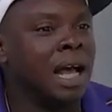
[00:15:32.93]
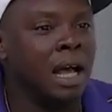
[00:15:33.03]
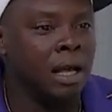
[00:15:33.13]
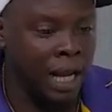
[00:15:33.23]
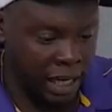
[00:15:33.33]

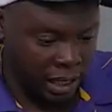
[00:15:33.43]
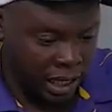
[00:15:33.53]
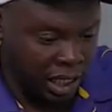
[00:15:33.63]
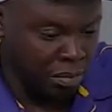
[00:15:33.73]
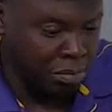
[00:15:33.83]
Like, this
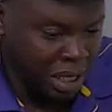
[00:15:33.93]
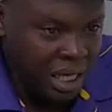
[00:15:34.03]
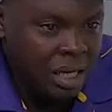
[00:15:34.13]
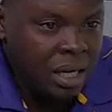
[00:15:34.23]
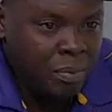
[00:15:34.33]
meat and
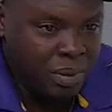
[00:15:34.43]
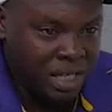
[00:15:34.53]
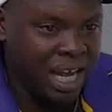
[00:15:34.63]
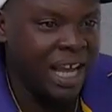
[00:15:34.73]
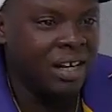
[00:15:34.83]
potato
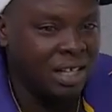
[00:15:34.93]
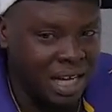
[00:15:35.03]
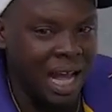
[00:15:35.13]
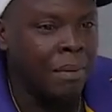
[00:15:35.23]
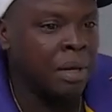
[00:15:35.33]
time
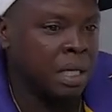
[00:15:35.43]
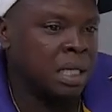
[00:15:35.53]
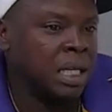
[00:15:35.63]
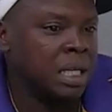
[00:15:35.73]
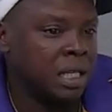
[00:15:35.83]
of the
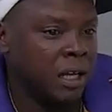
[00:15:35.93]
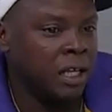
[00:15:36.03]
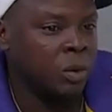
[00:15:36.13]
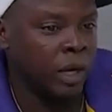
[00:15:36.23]
season is when